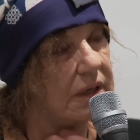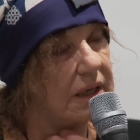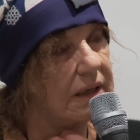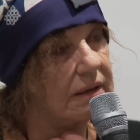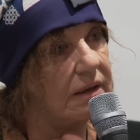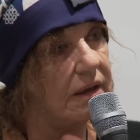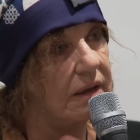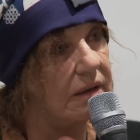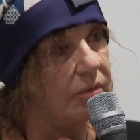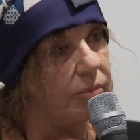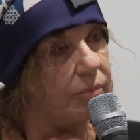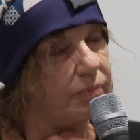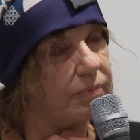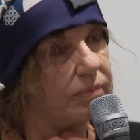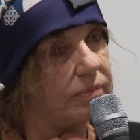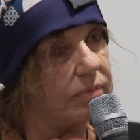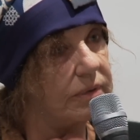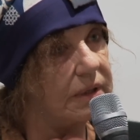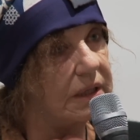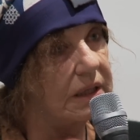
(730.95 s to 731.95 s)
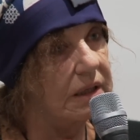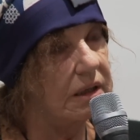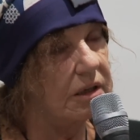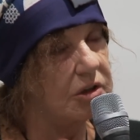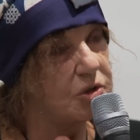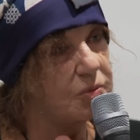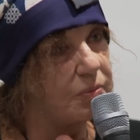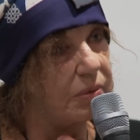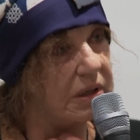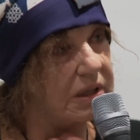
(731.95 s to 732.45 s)
And then the
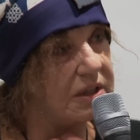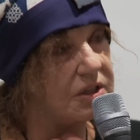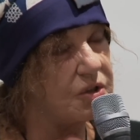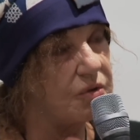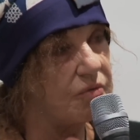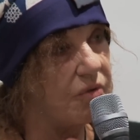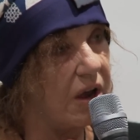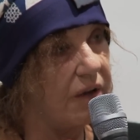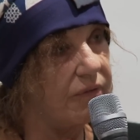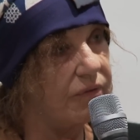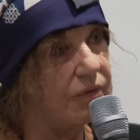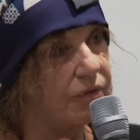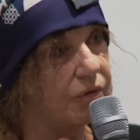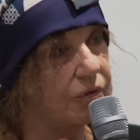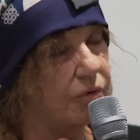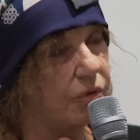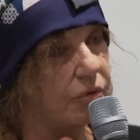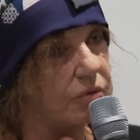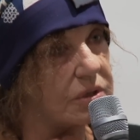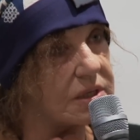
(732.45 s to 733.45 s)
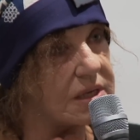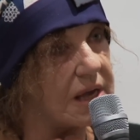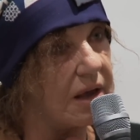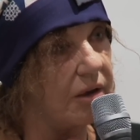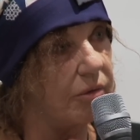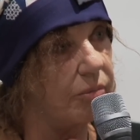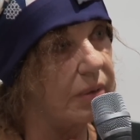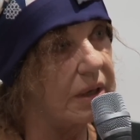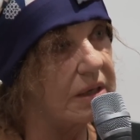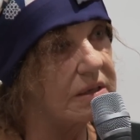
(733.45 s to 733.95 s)
English police arrived and threw us
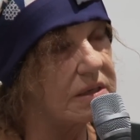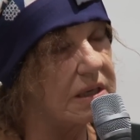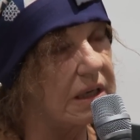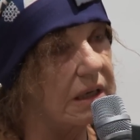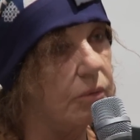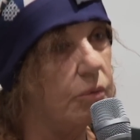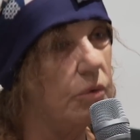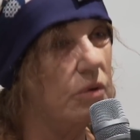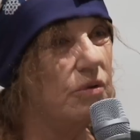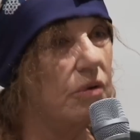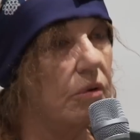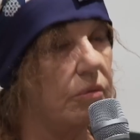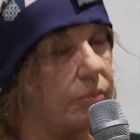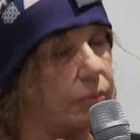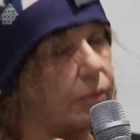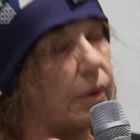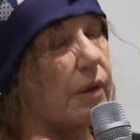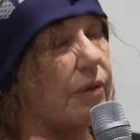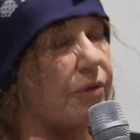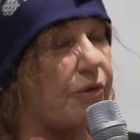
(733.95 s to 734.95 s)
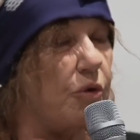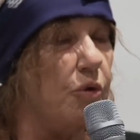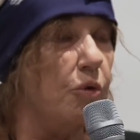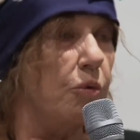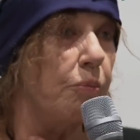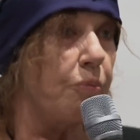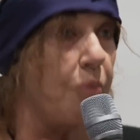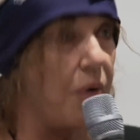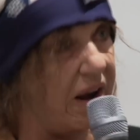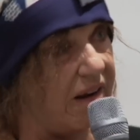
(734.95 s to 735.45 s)
out, basically. Well, not
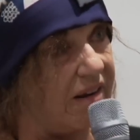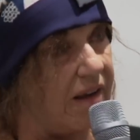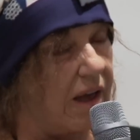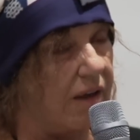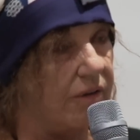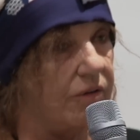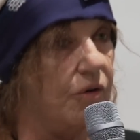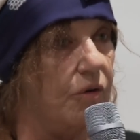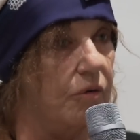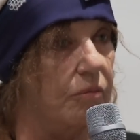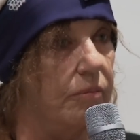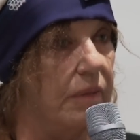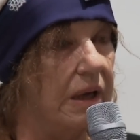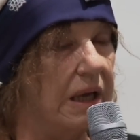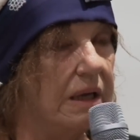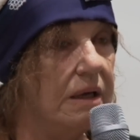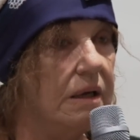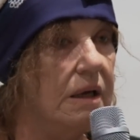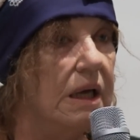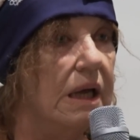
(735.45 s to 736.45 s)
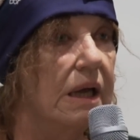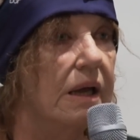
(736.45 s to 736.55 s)
threw Brett out, not me